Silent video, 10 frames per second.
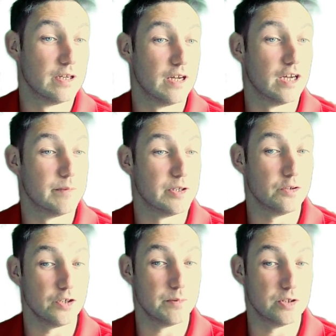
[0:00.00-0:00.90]
Under my
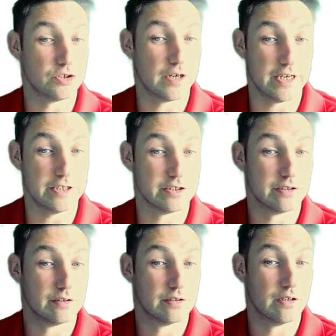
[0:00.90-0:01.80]
document trays,
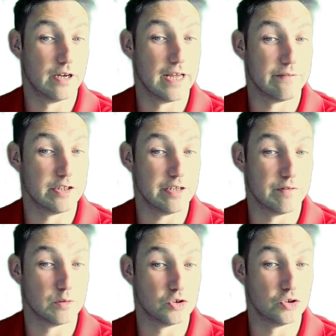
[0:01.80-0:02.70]
I have a
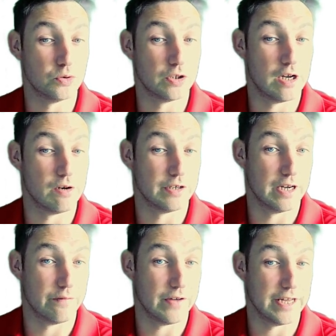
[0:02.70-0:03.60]
default store dialog now
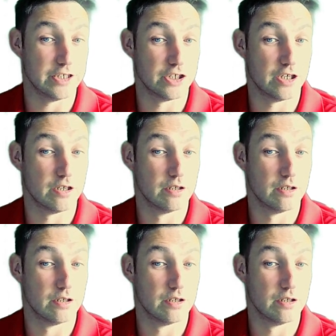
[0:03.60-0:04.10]
for HR,